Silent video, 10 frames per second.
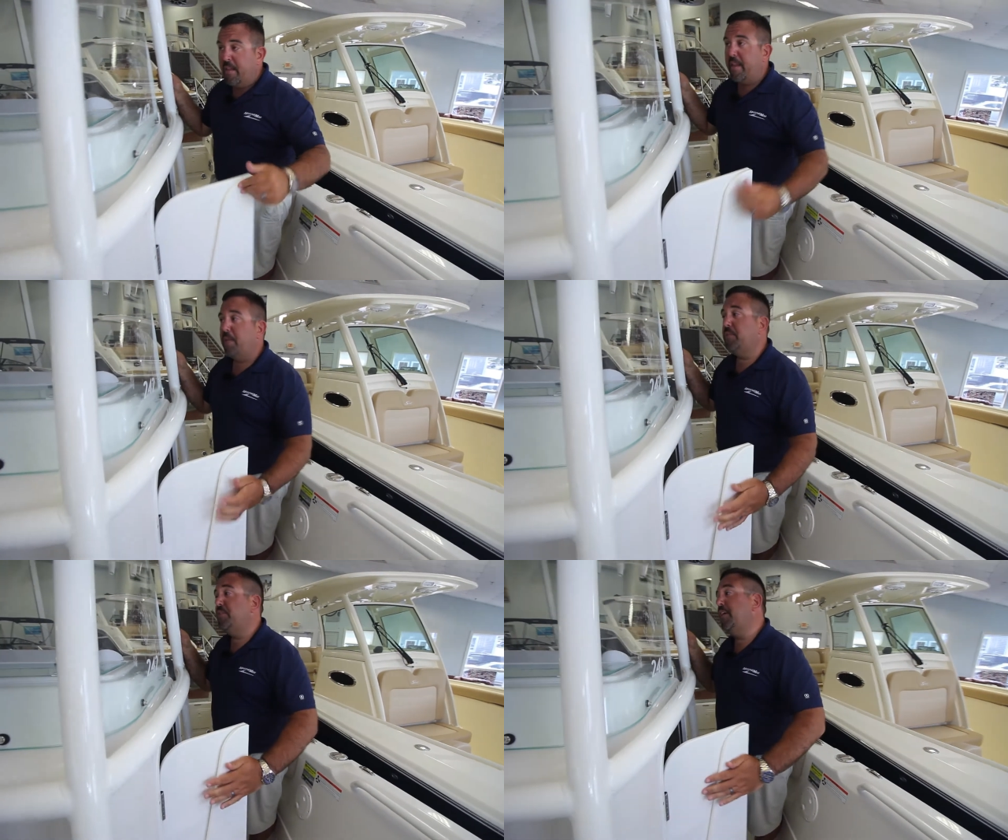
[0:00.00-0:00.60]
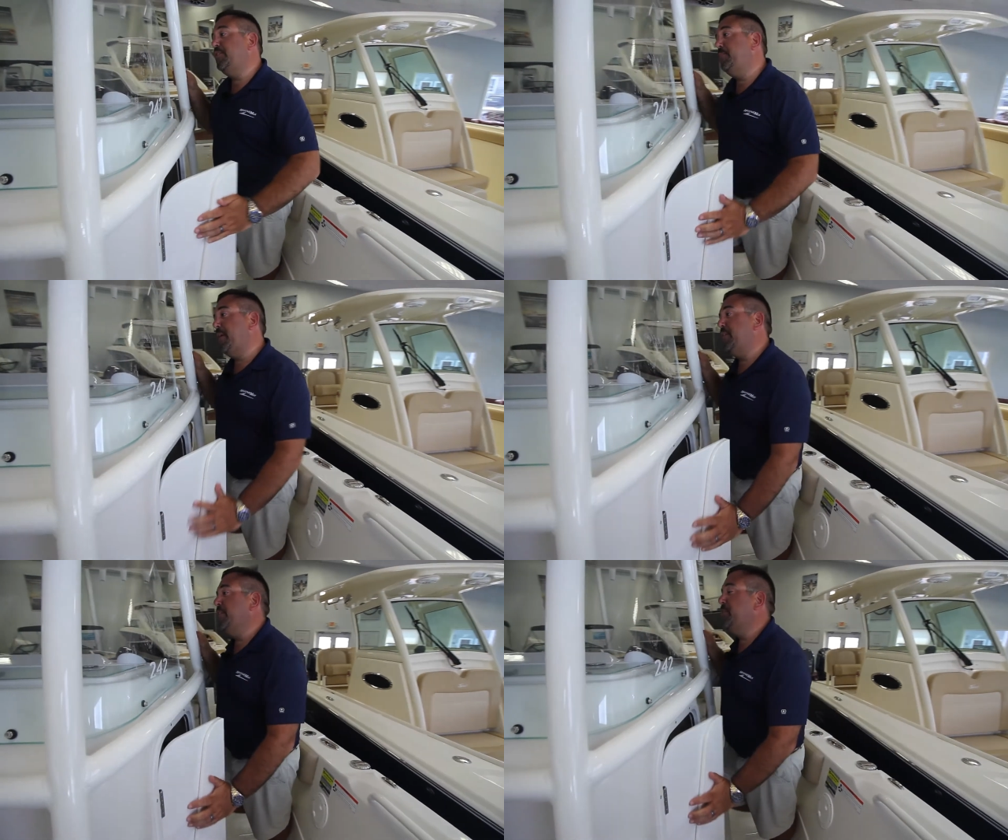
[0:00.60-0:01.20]
Now what's nice
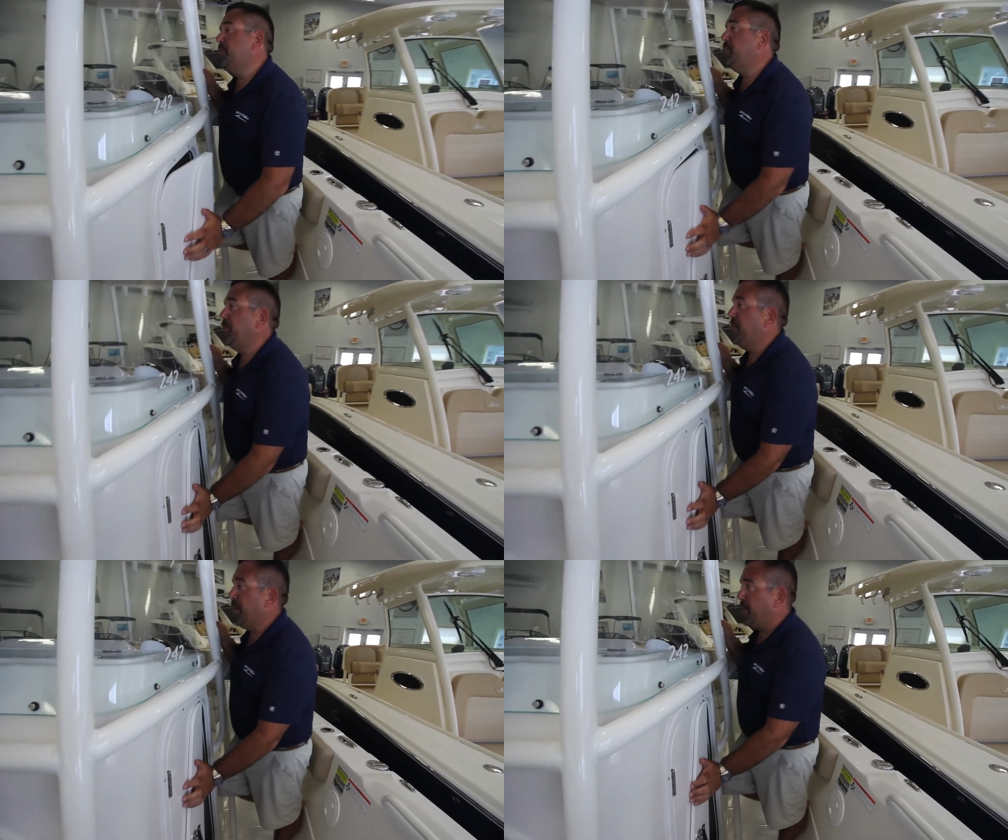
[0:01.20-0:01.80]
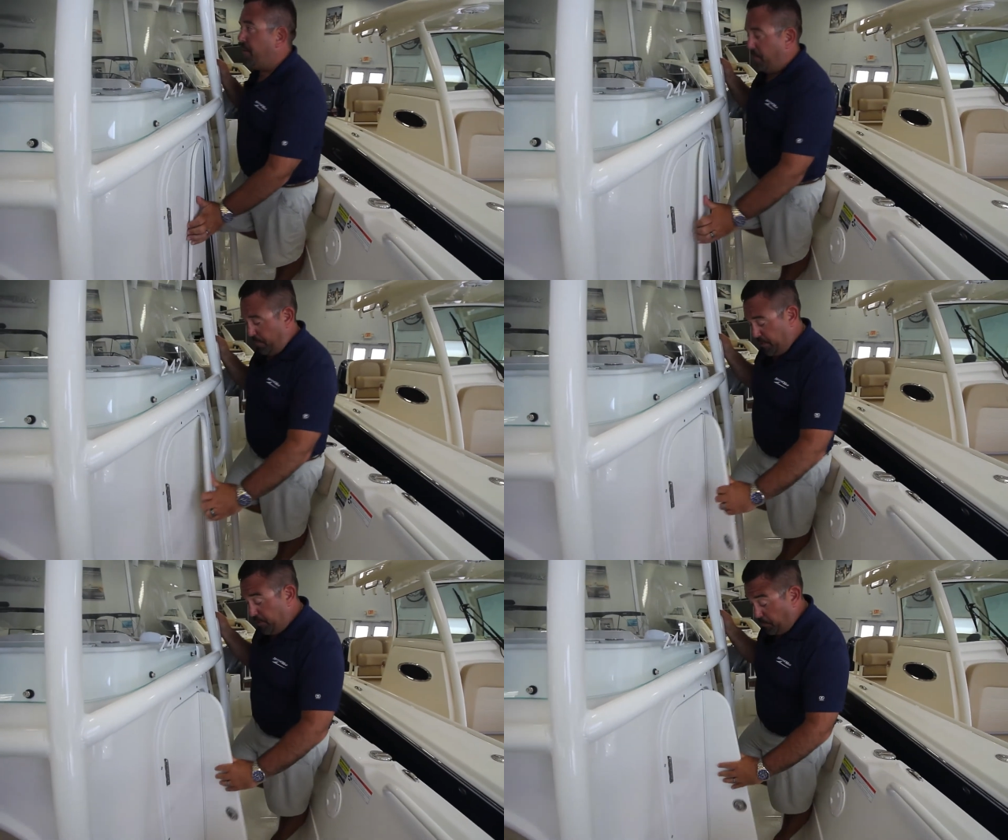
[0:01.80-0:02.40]
about this particular,
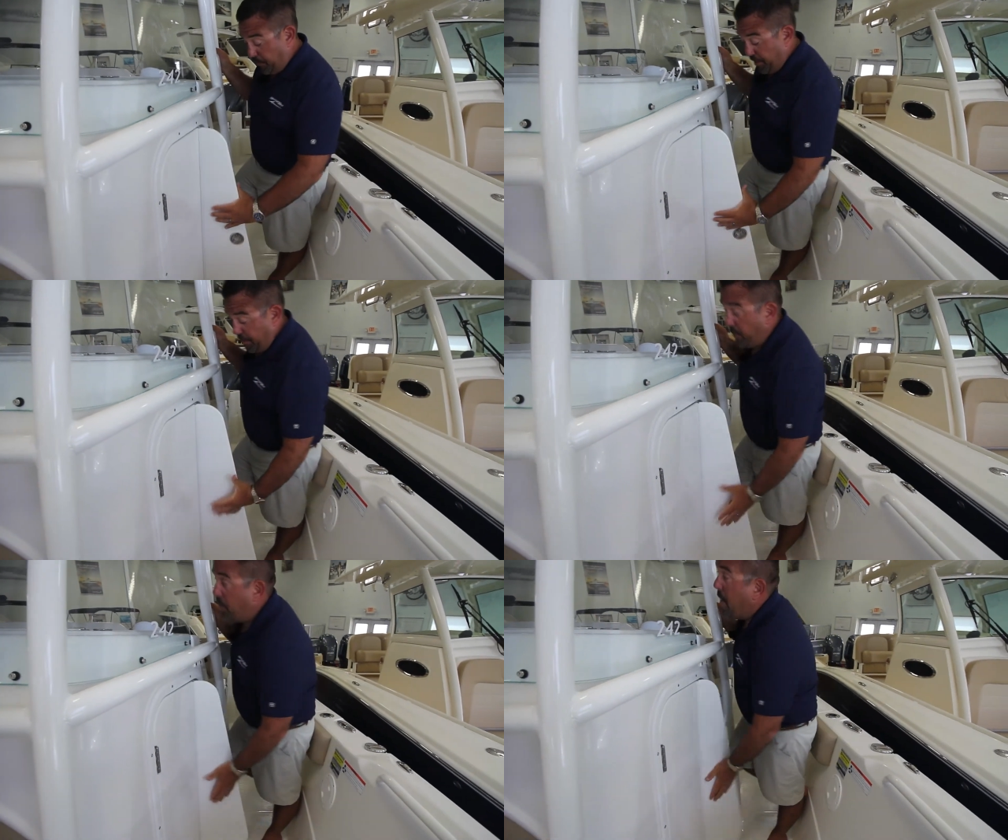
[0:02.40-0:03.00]
this particular